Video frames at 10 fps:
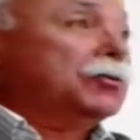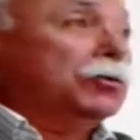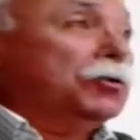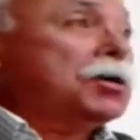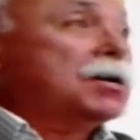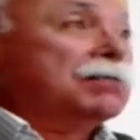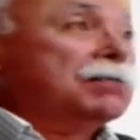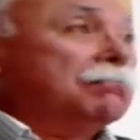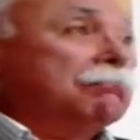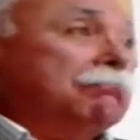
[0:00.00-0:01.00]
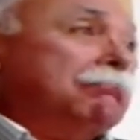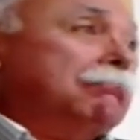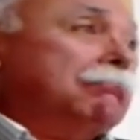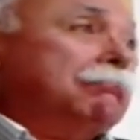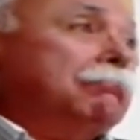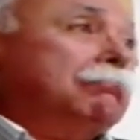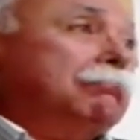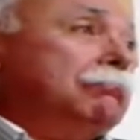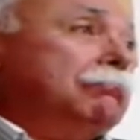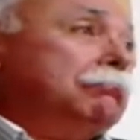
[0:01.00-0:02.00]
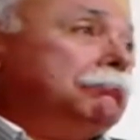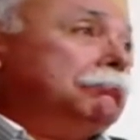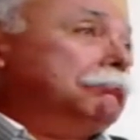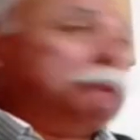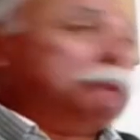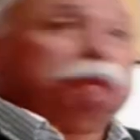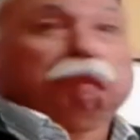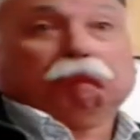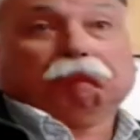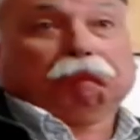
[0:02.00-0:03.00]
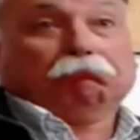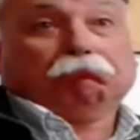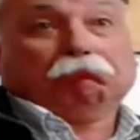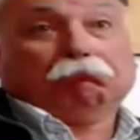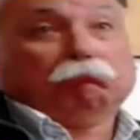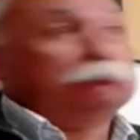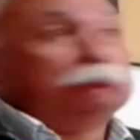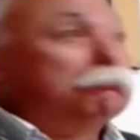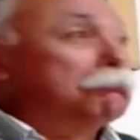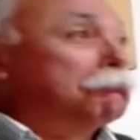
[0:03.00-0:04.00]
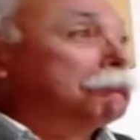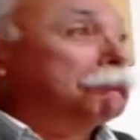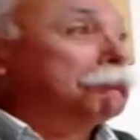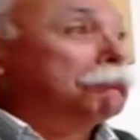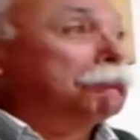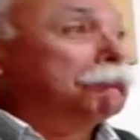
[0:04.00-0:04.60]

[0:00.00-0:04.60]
I don't think so. The slaughterhouses also kill pregnant cows all the time.